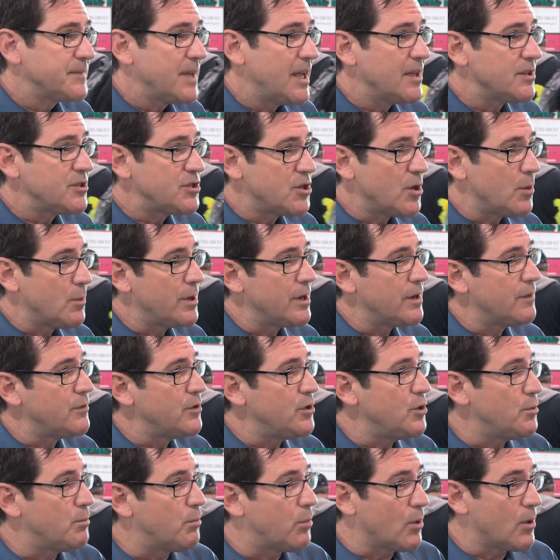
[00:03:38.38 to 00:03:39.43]
And so whenever
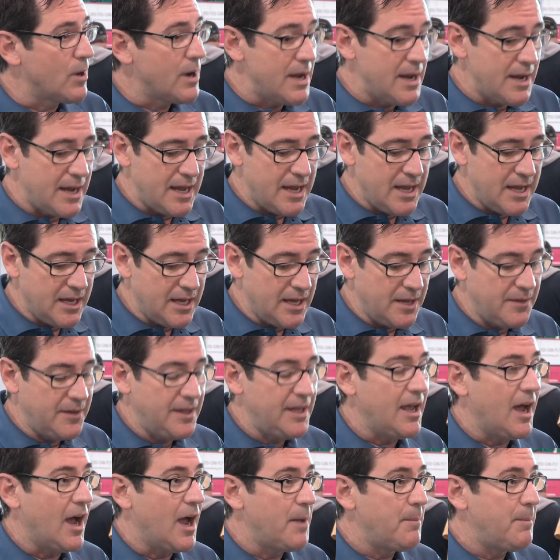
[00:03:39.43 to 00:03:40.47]
you bring in
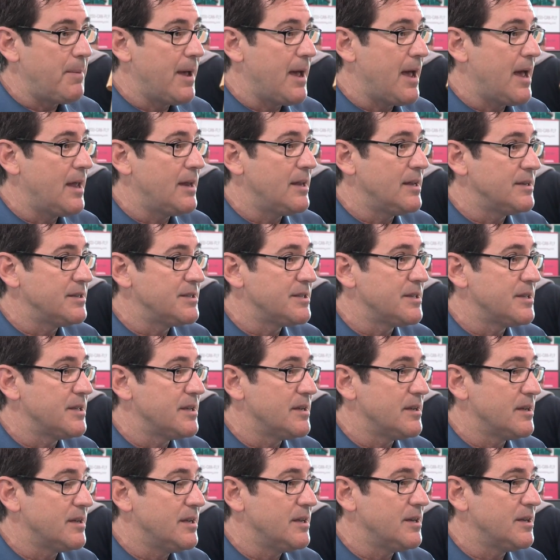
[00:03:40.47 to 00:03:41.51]
the iPad into
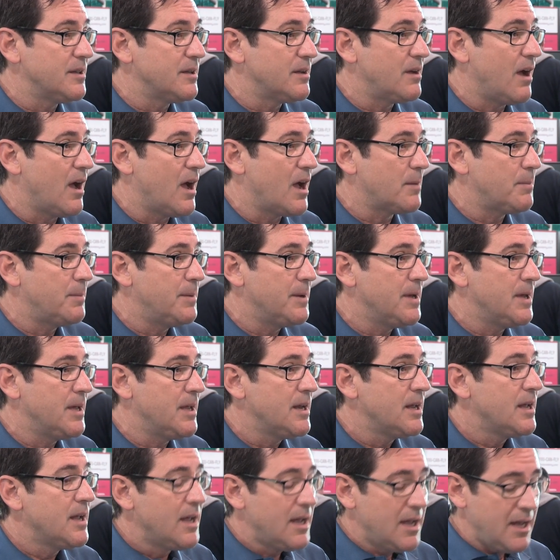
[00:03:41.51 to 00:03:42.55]
the, into the cockpit,
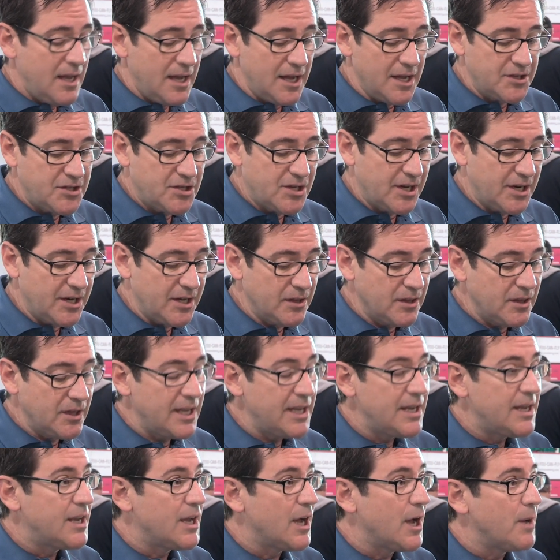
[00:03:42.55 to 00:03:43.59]
it's going to
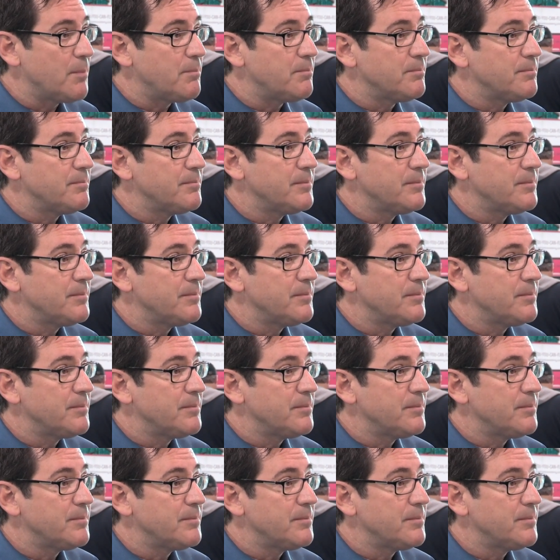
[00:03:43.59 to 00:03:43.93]
link up.